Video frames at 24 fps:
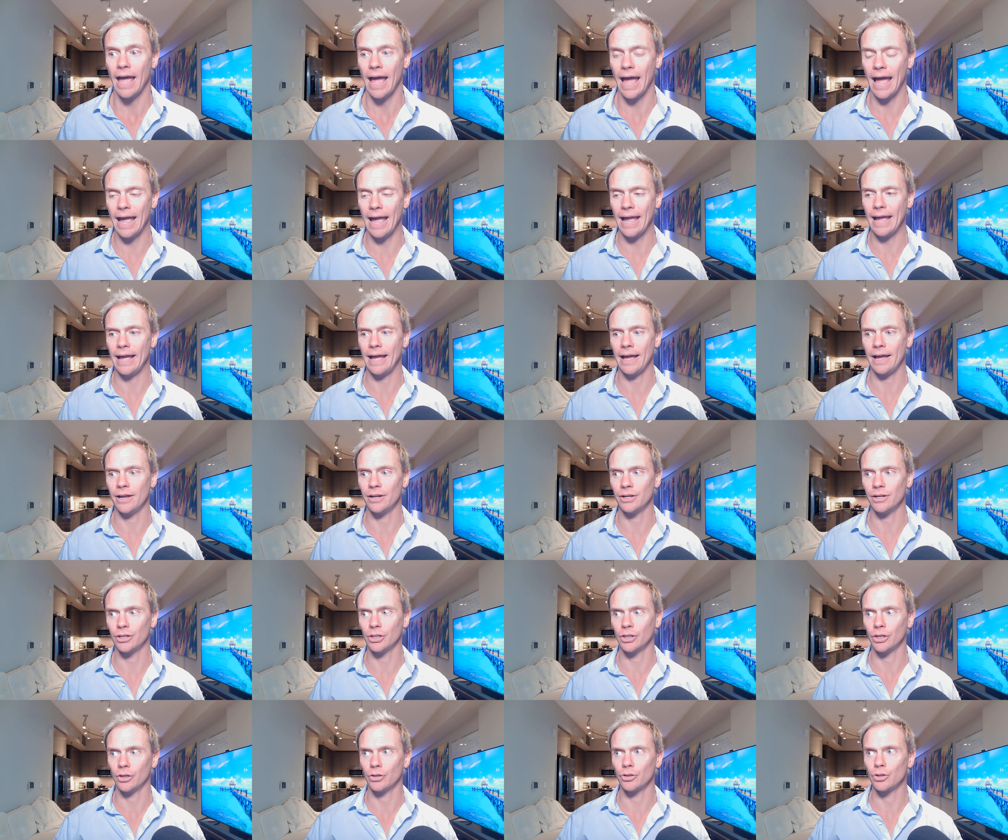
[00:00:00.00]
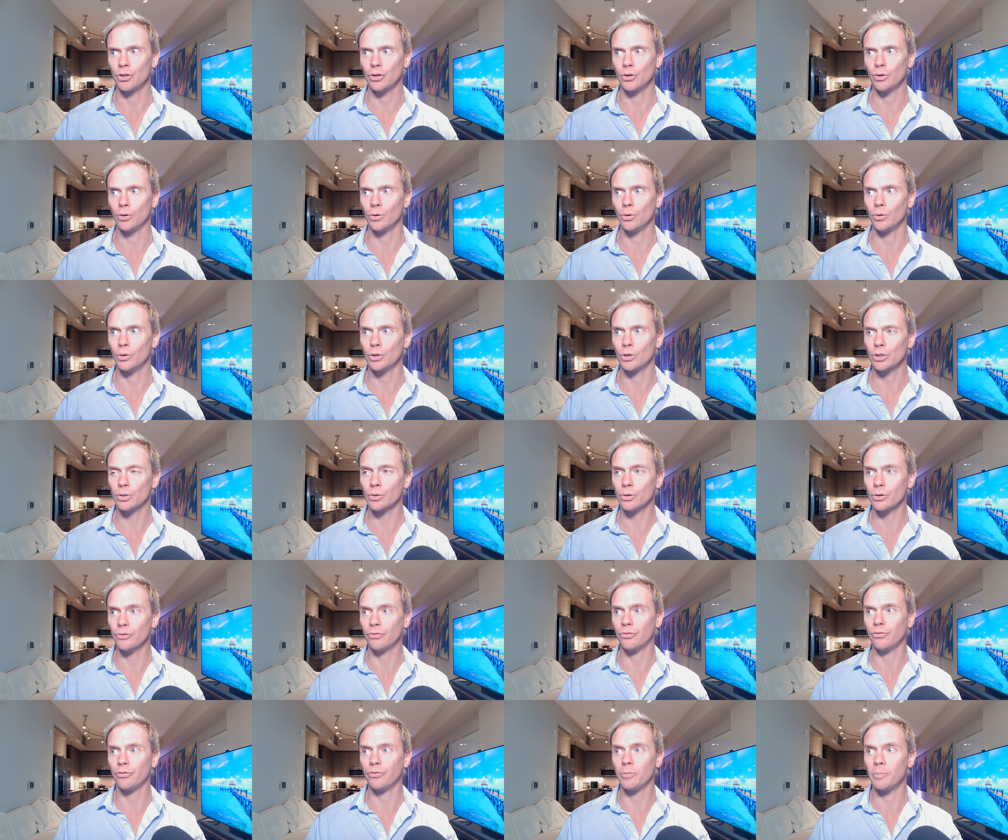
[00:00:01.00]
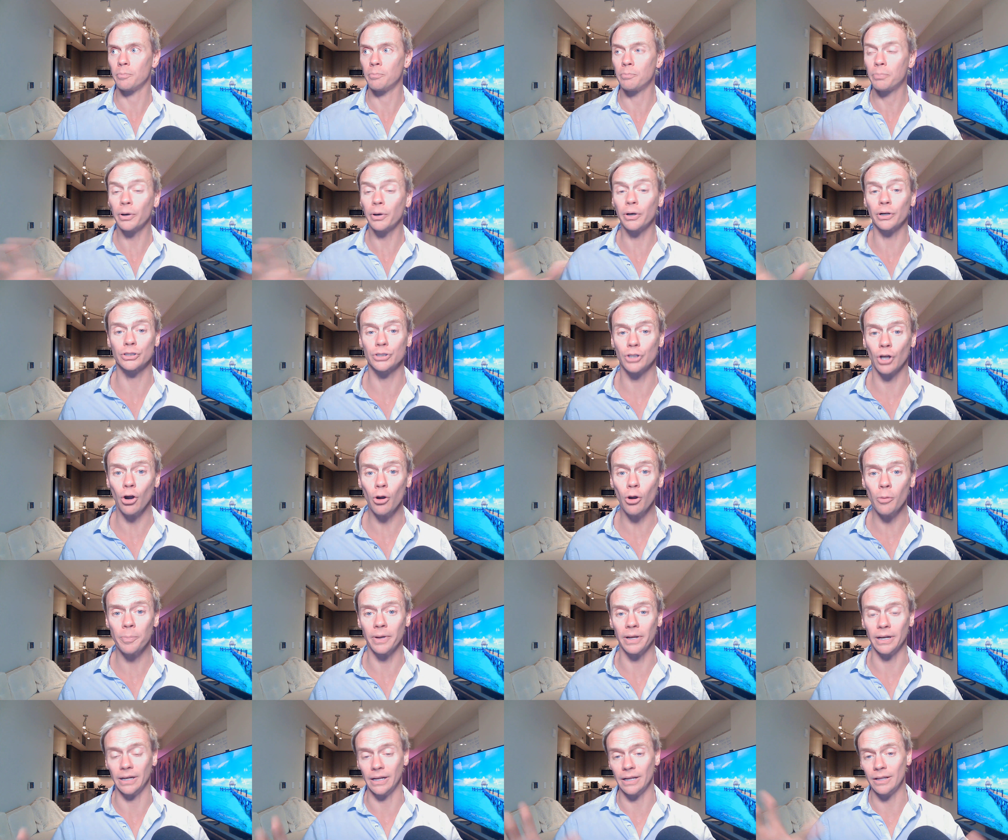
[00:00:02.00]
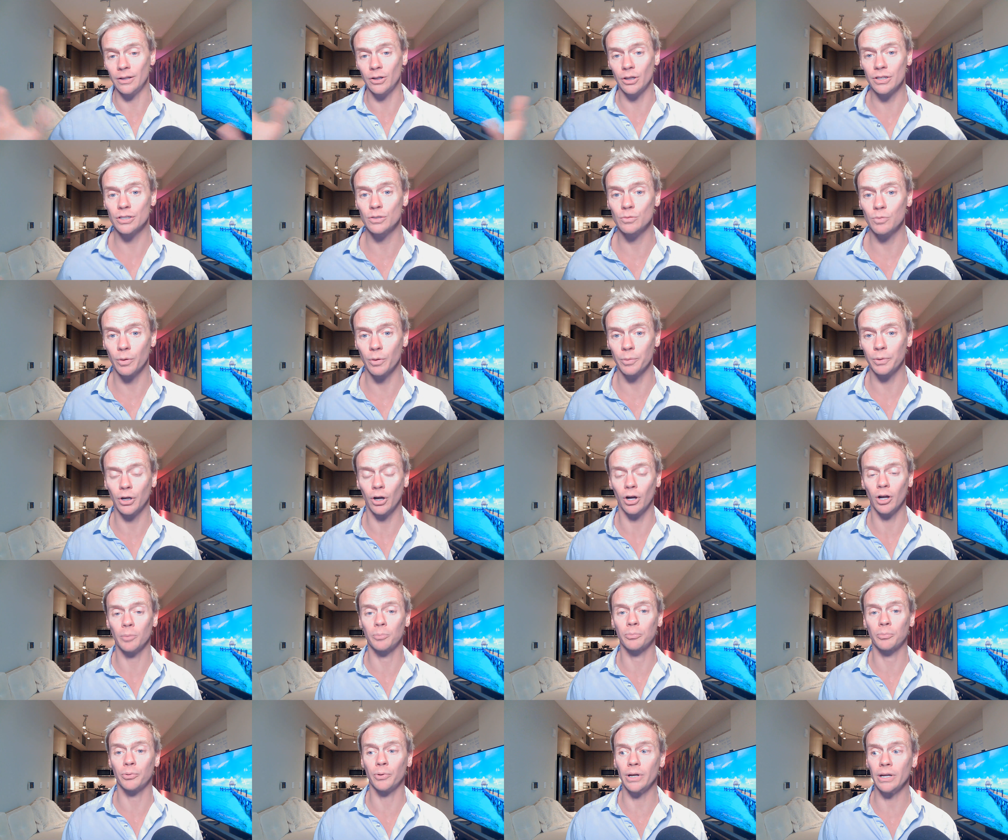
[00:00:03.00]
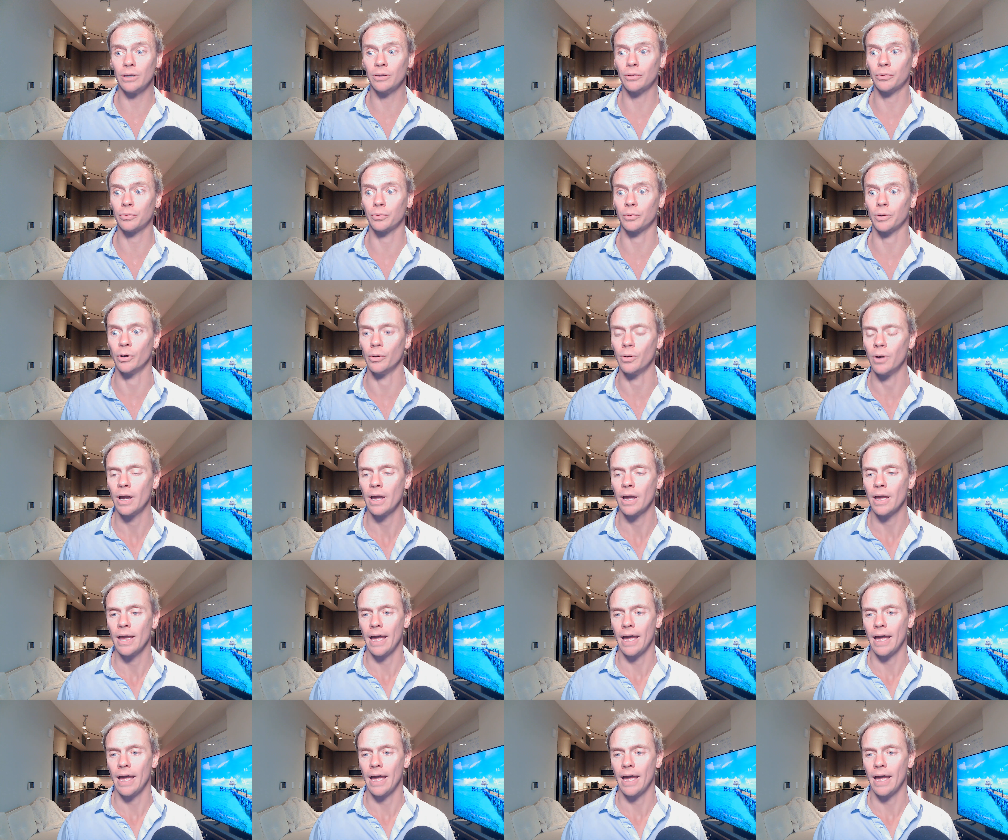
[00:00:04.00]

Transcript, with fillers: And you sort of burst open, and this is what we call breakthrough.